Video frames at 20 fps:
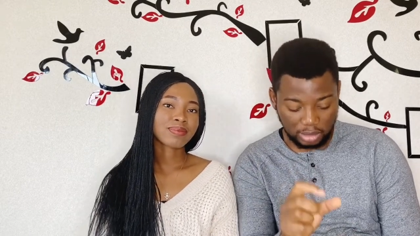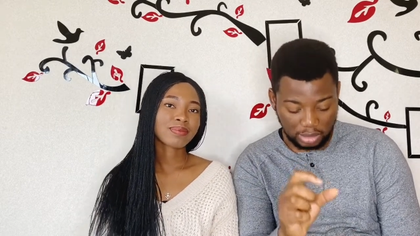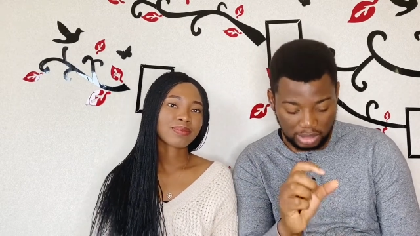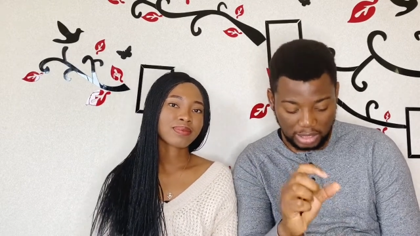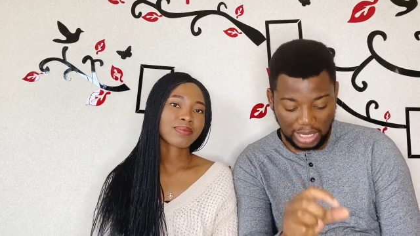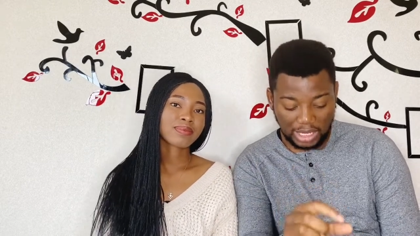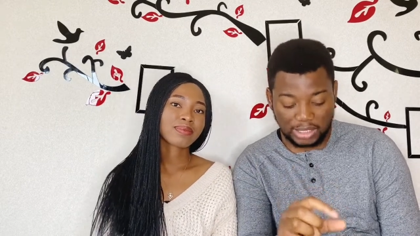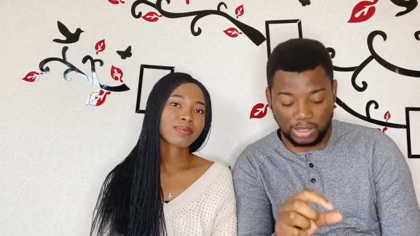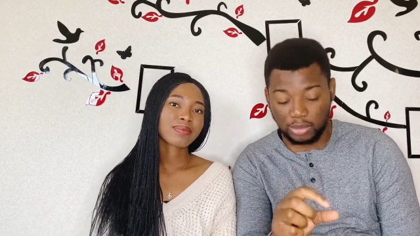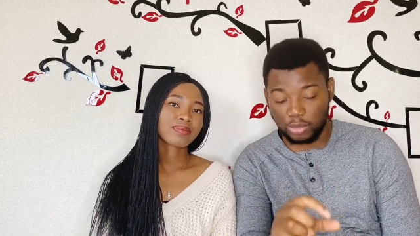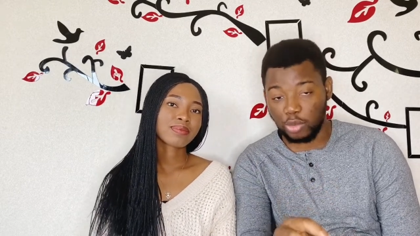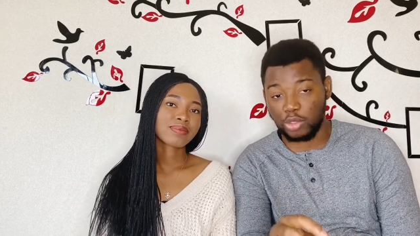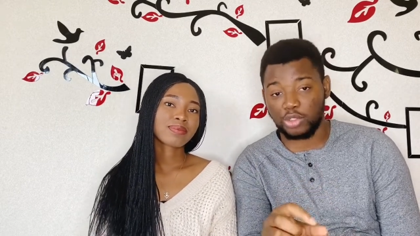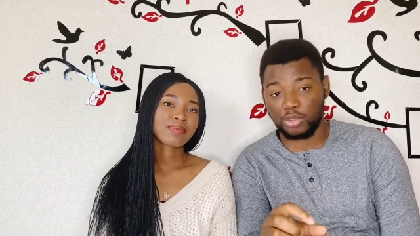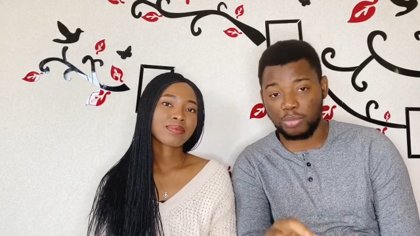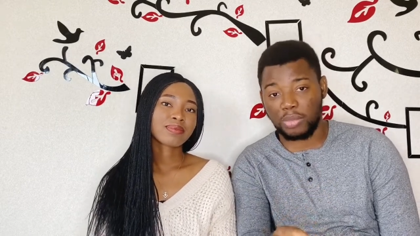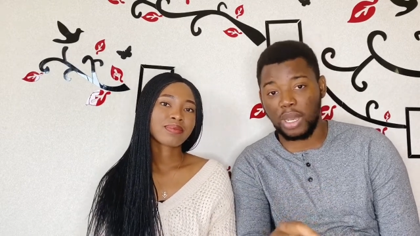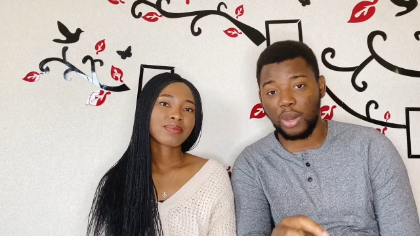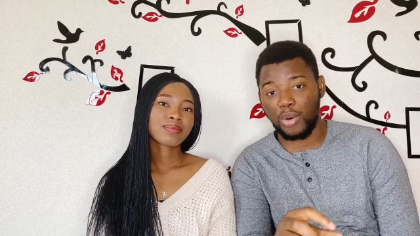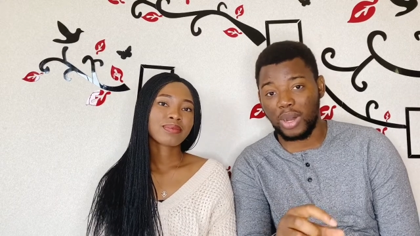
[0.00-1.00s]
Speaker 1: That's going to
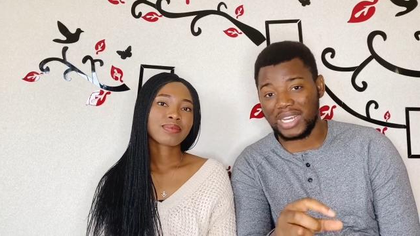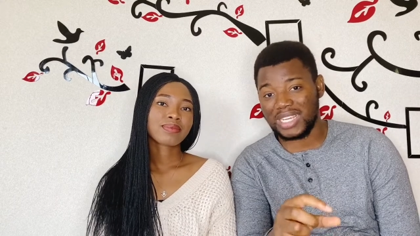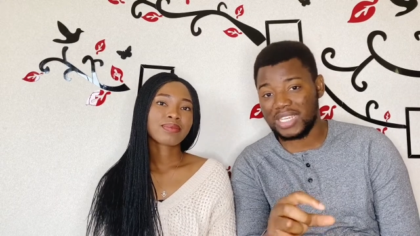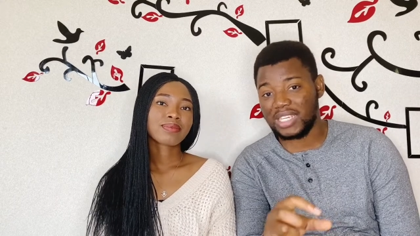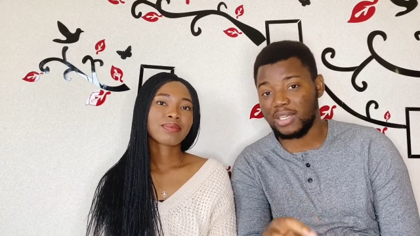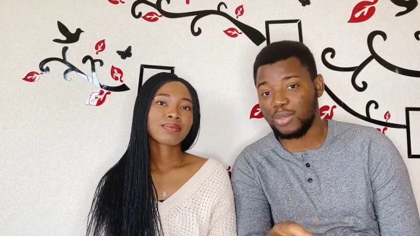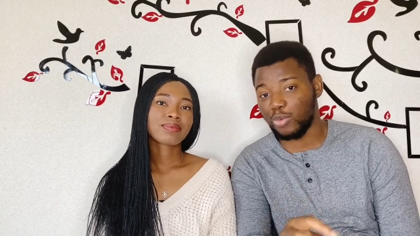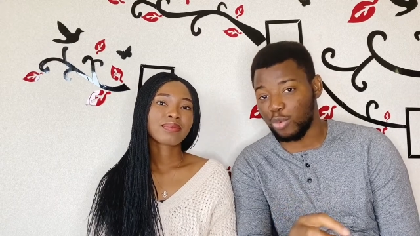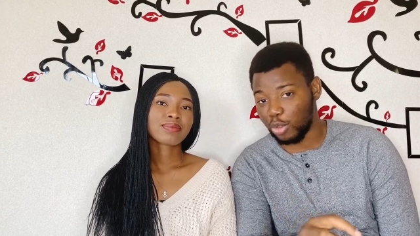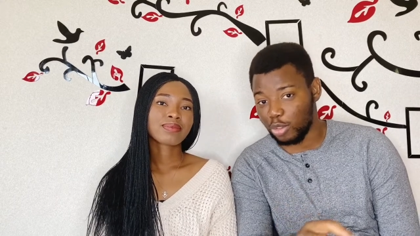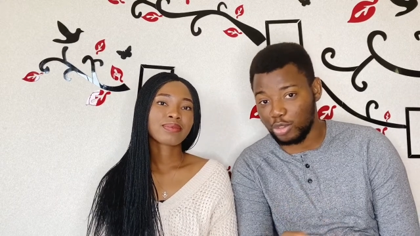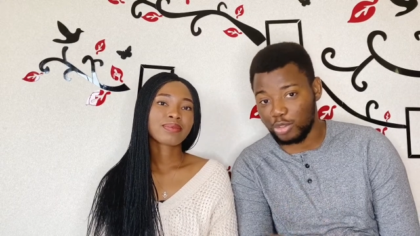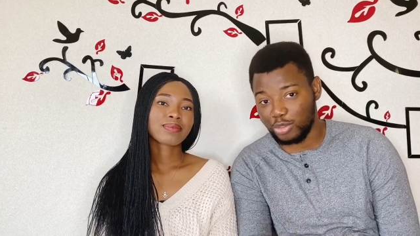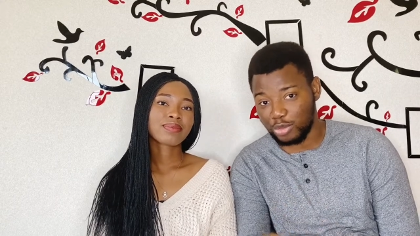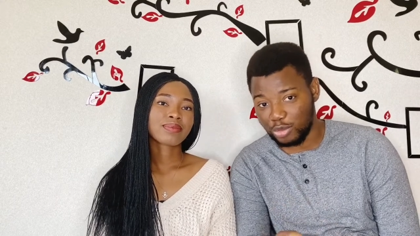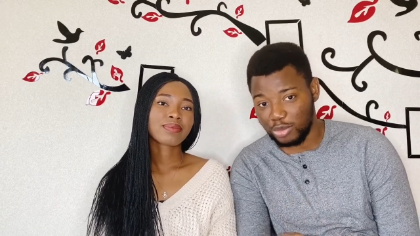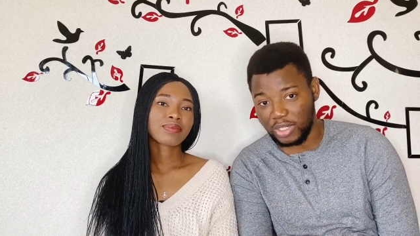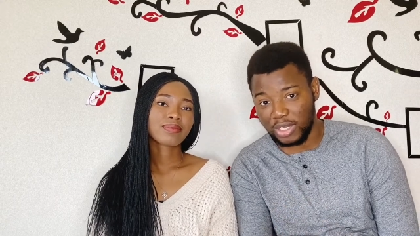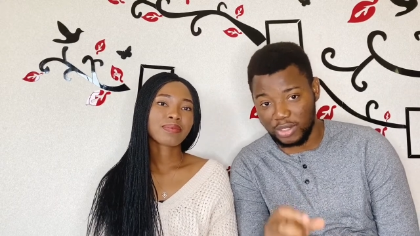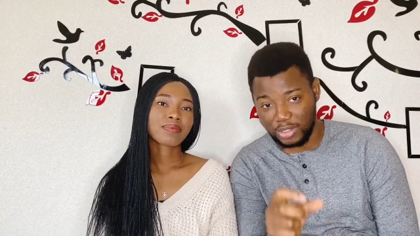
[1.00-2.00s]
be our keywords
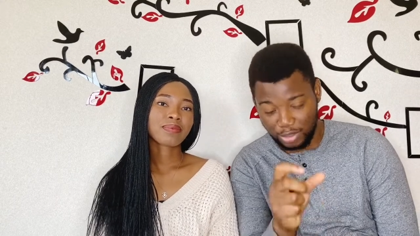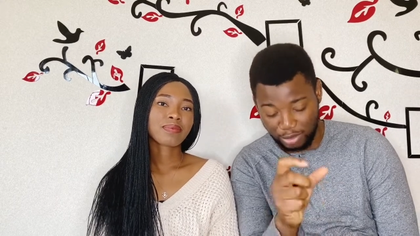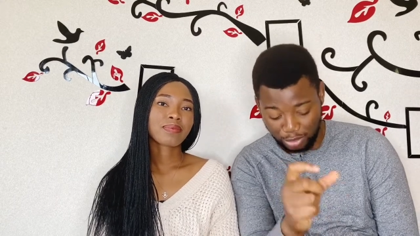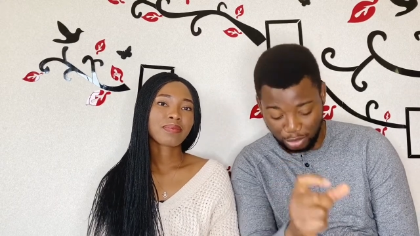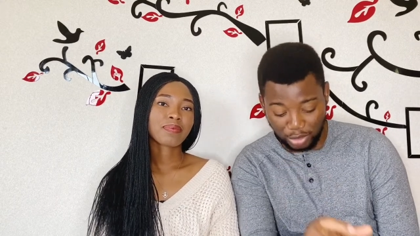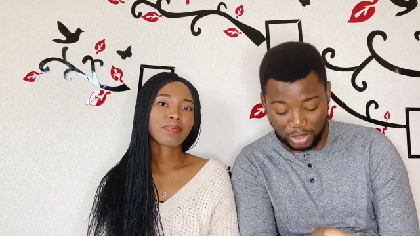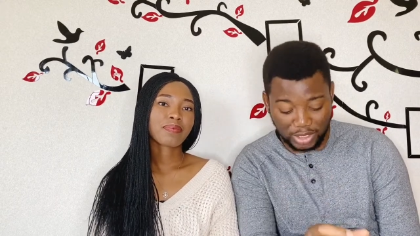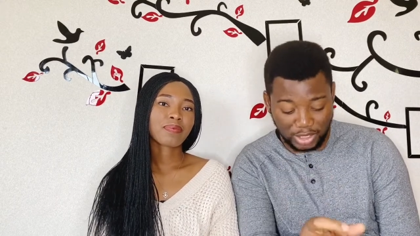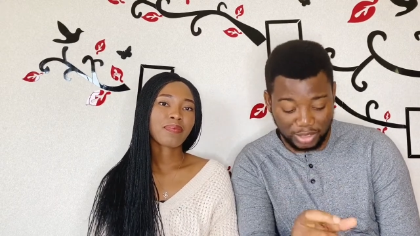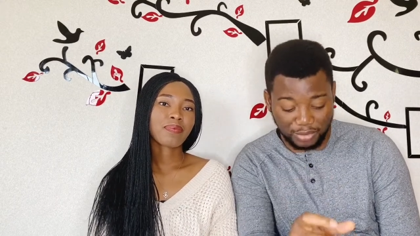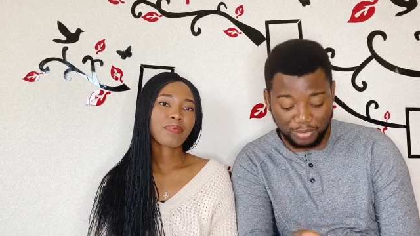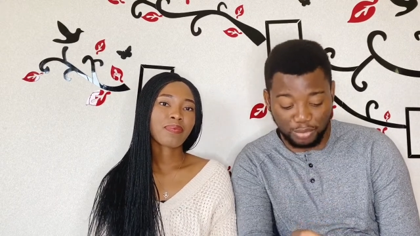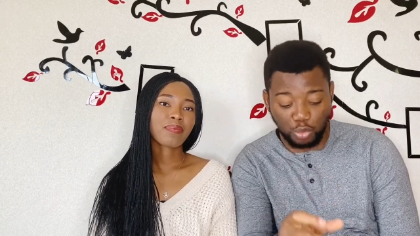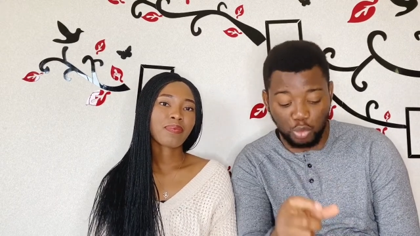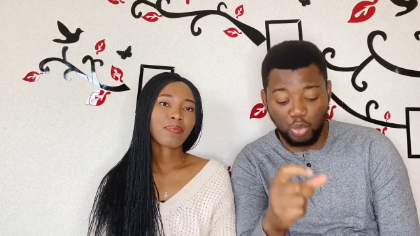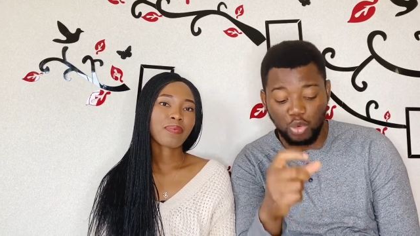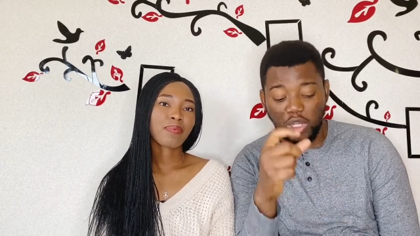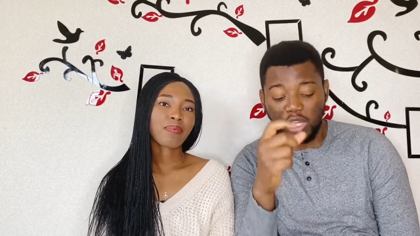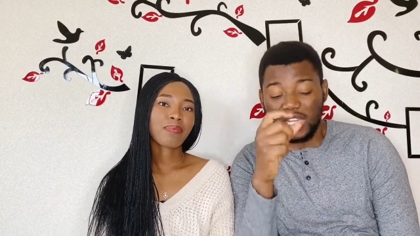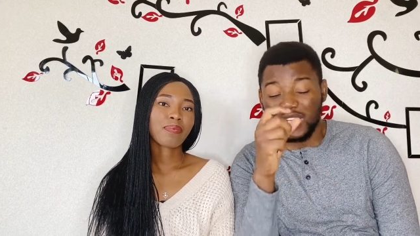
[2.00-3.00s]
today.
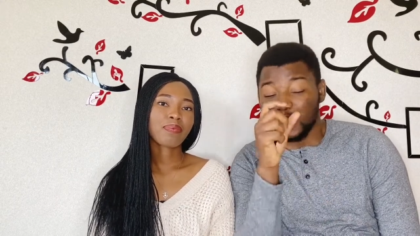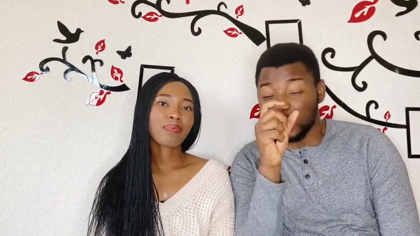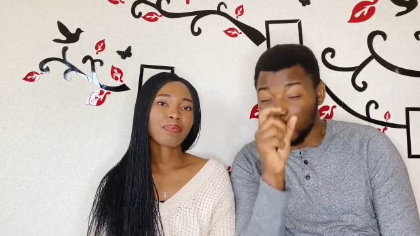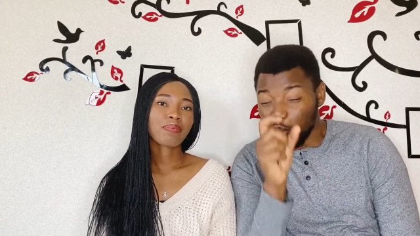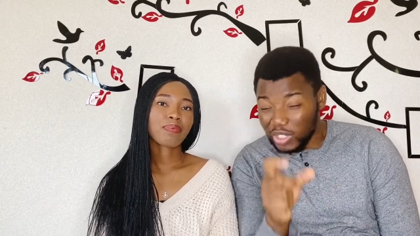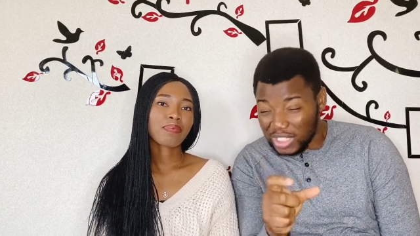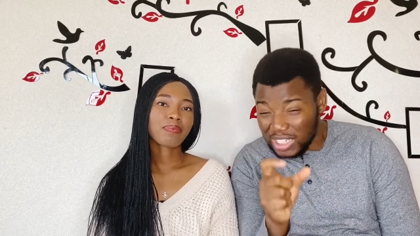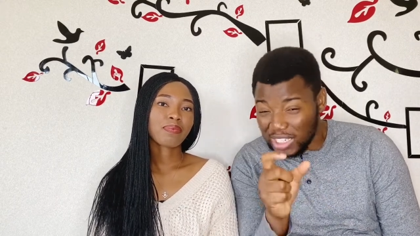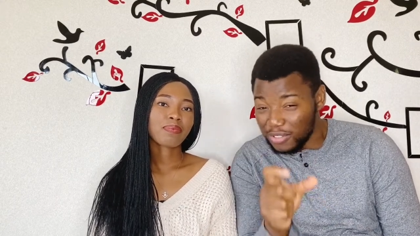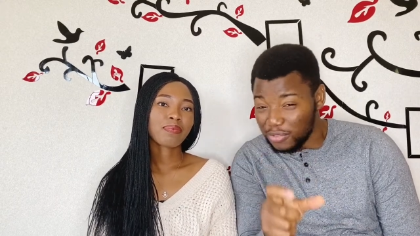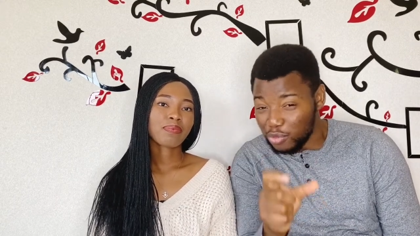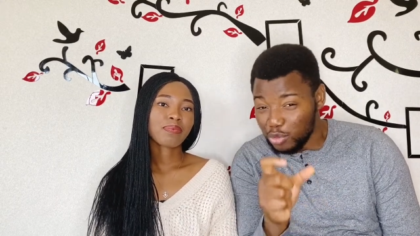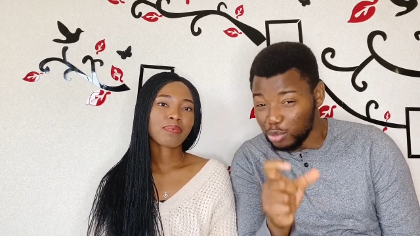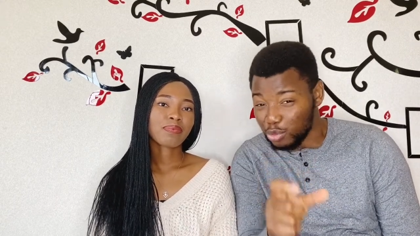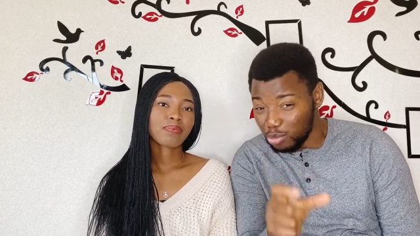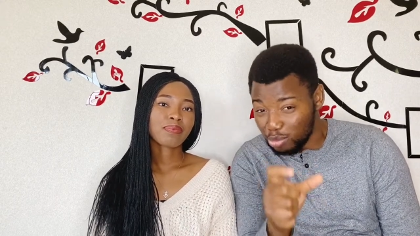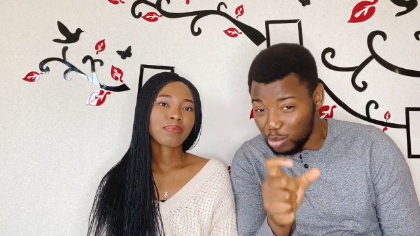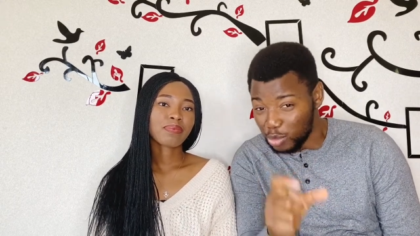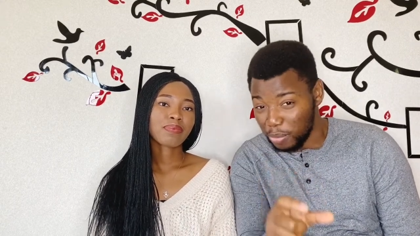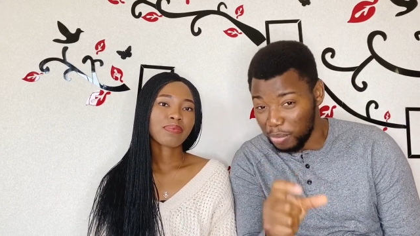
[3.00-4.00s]
Successful, successful
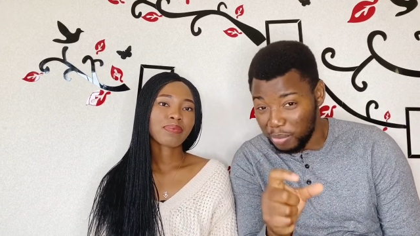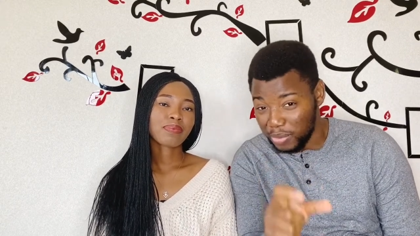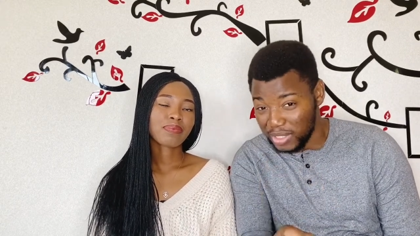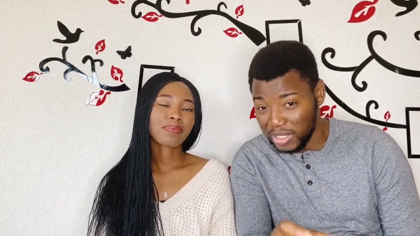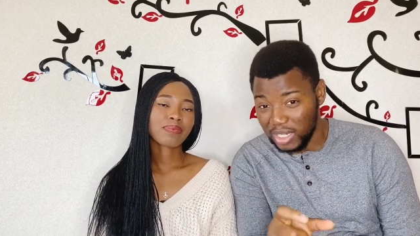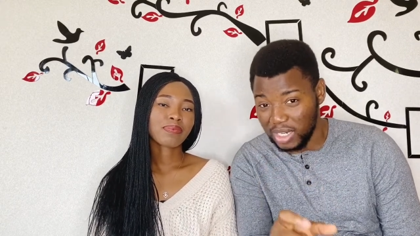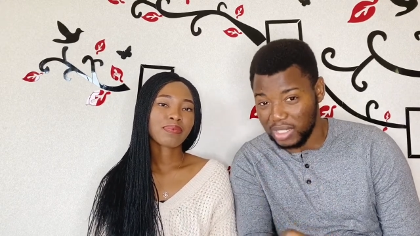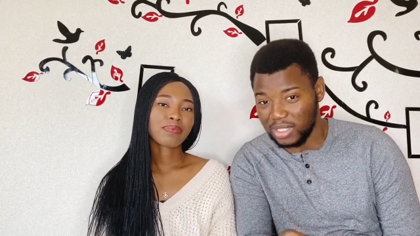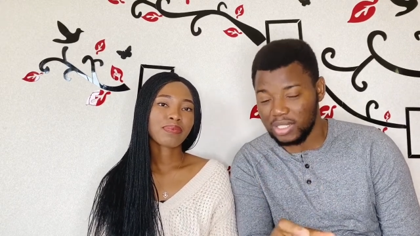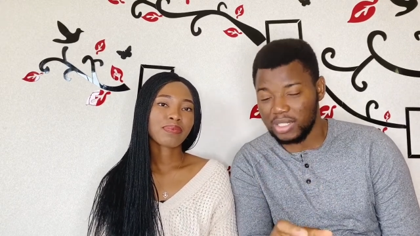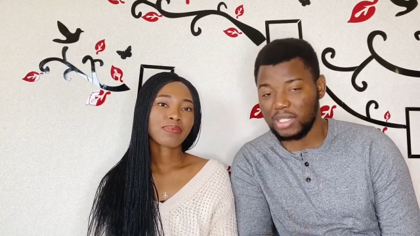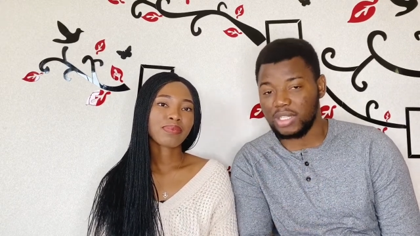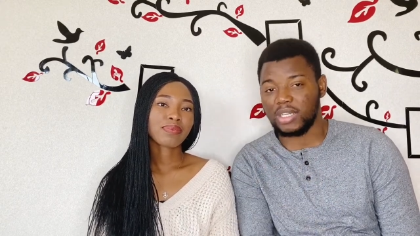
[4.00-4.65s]
to precise.